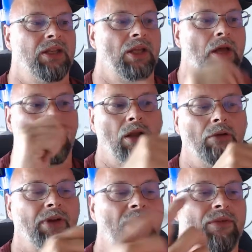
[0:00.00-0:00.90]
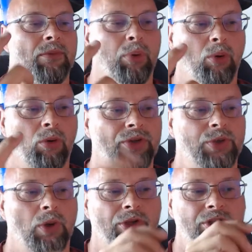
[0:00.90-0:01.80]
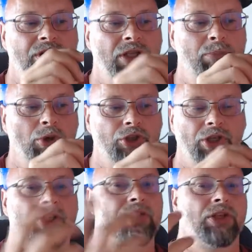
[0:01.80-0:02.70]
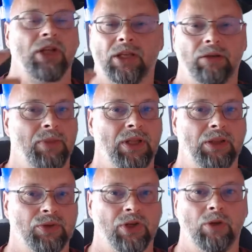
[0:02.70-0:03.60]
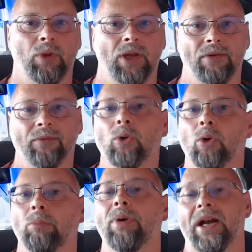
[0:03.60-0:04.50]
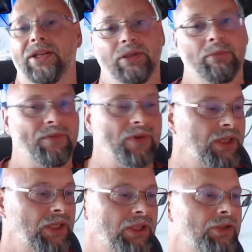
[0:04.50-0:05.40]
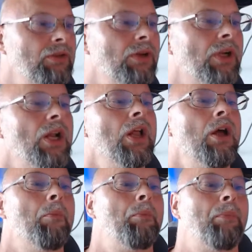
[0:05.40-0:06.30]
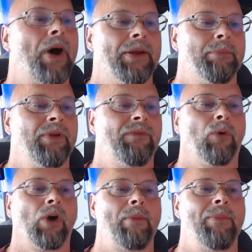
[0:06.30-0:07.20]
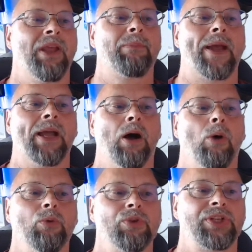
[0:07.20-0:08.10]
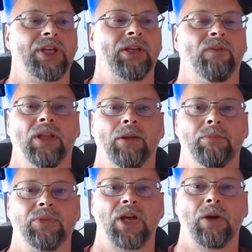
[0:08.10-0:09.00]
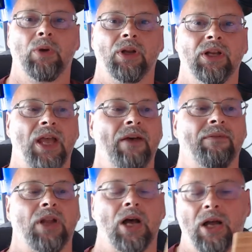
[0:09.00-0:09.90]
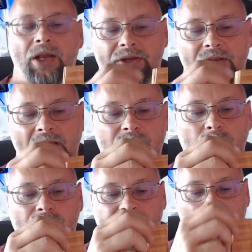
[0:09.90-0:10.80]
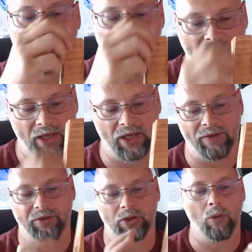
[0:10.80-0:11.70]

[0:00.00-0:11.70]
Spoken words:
I'll already have the bolts, so I'll just need the bushings, and I can make those out of whatever, or buy some if I need to. But before I make my own set of limbs, I wanted to have an actual set of ILF to go